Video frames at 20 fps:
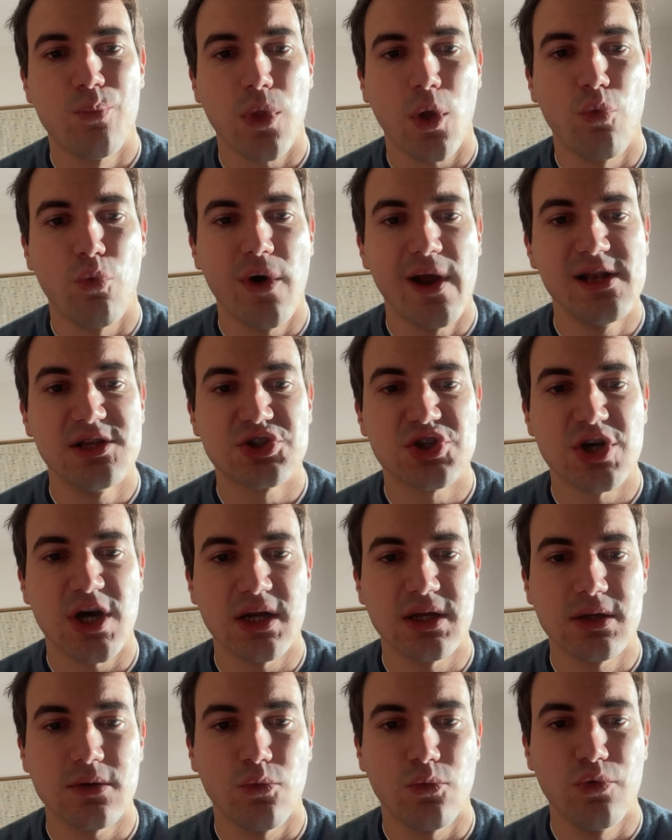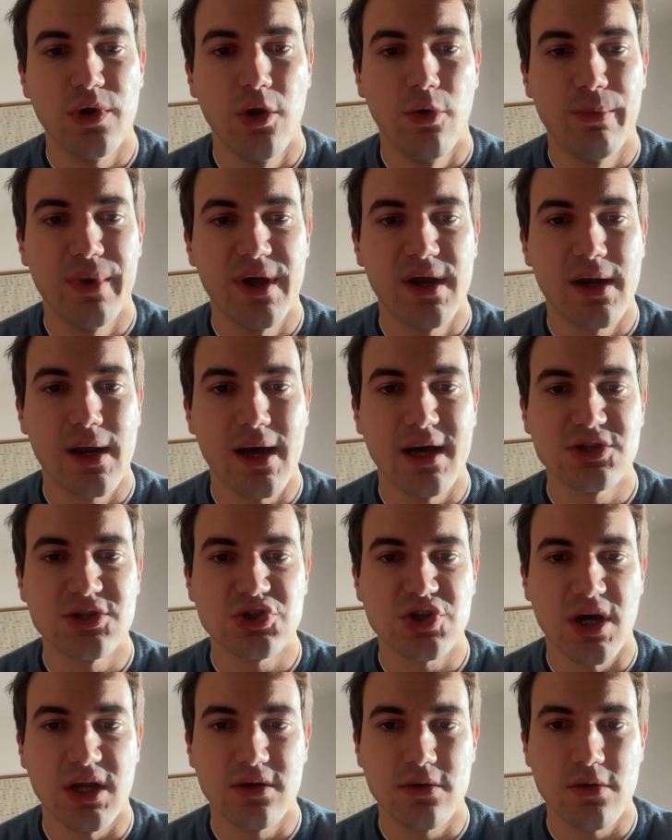while chat will open a
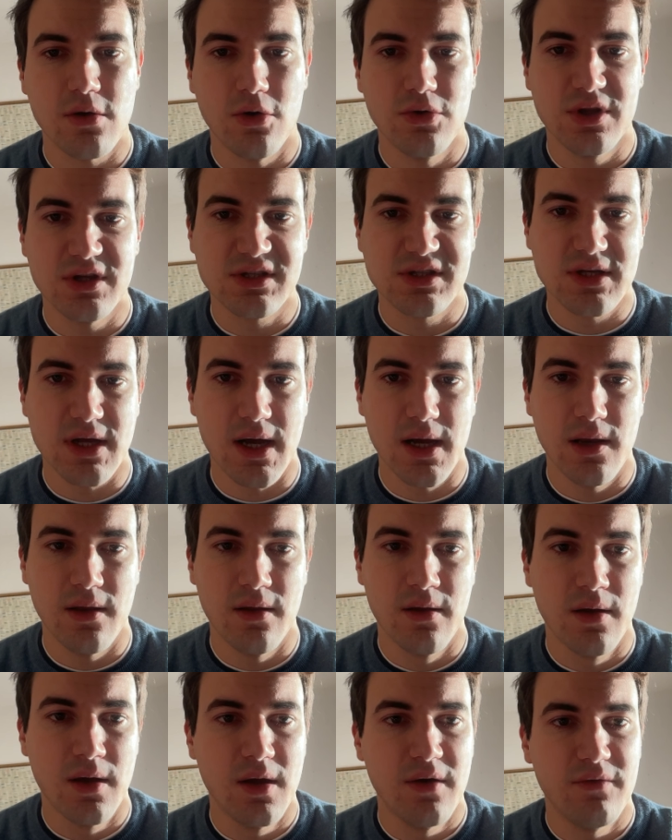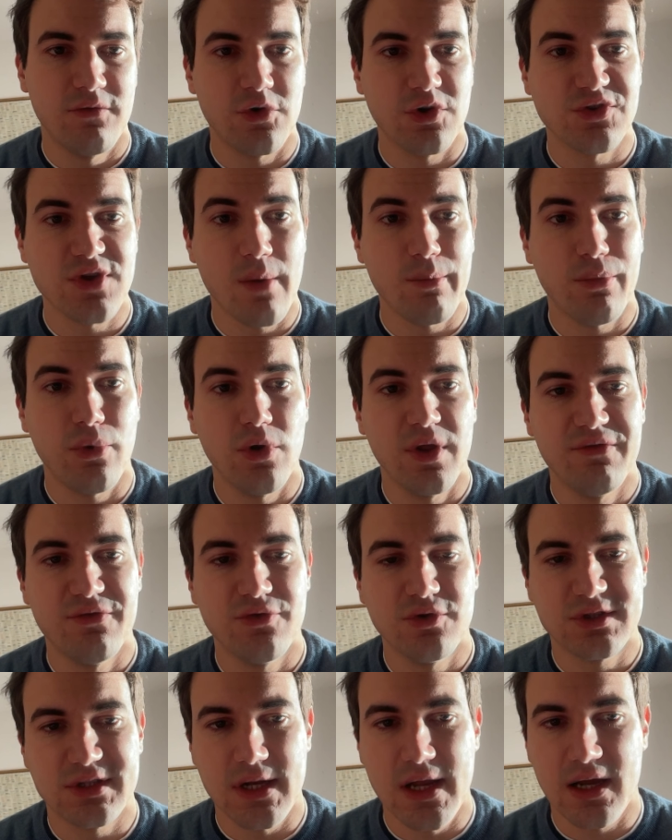chat on the side. For example, if
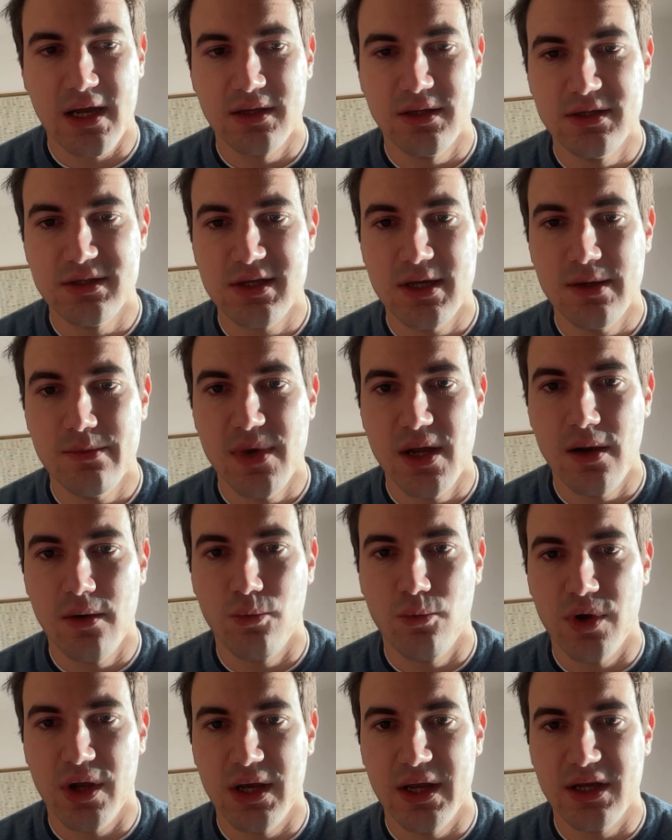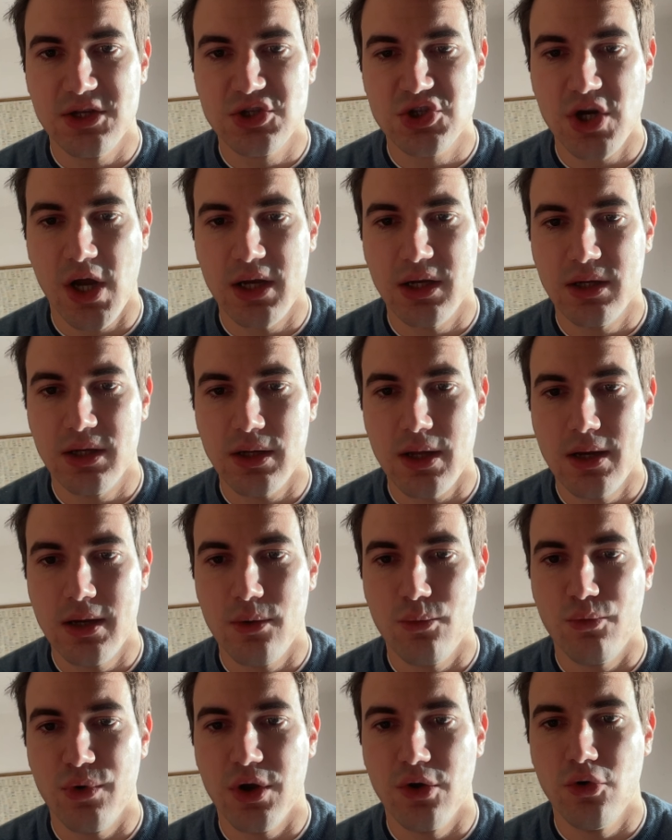we select this email, we click chat, and
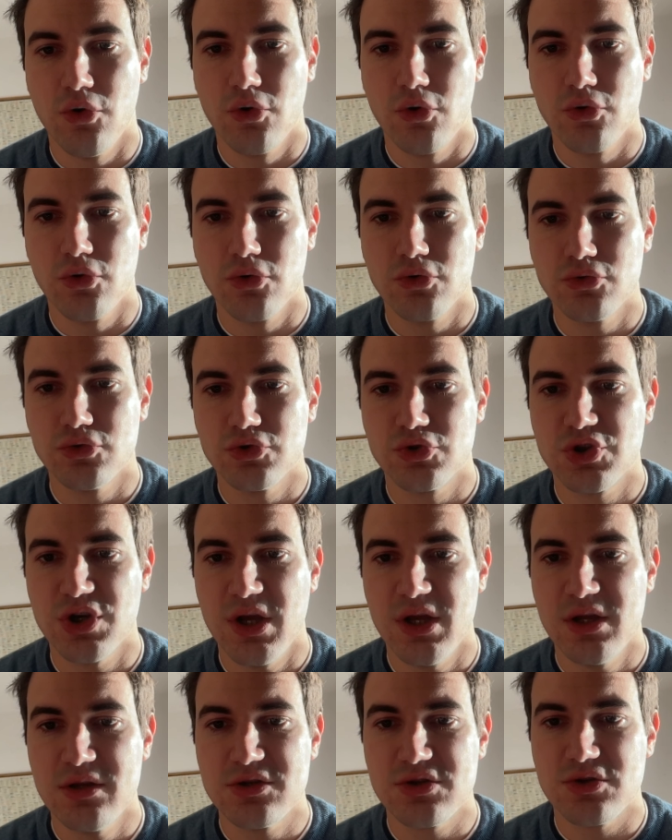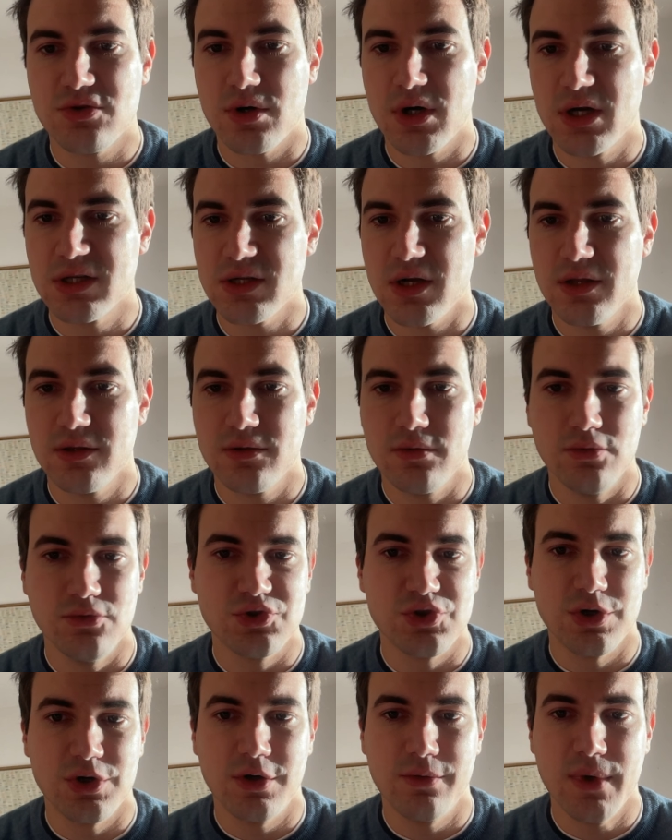then we go change, translate to
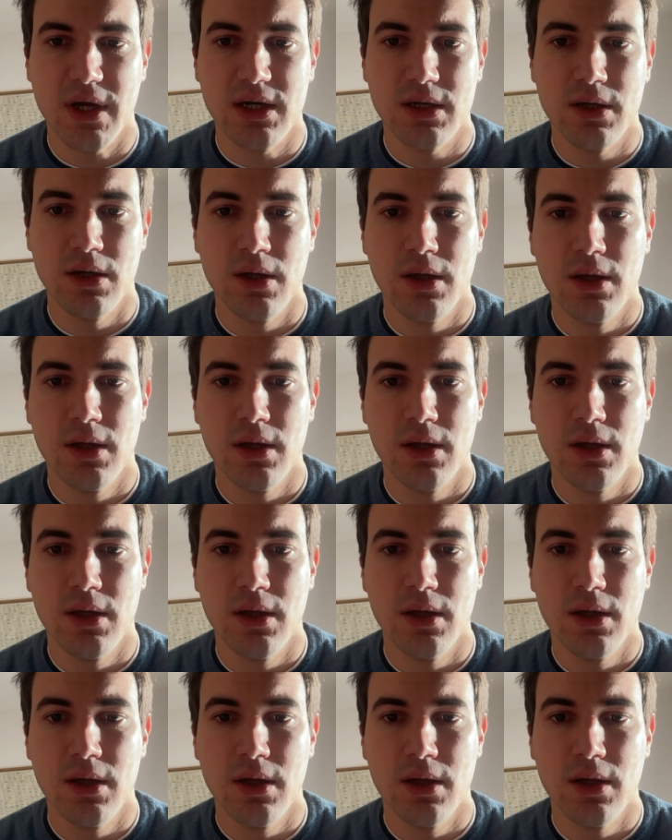German,